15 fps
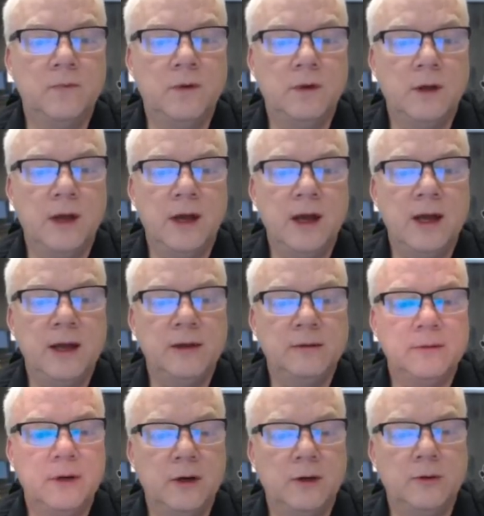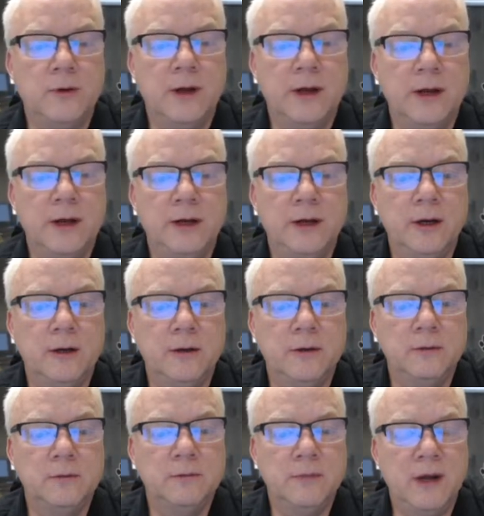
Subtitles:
Okay, go.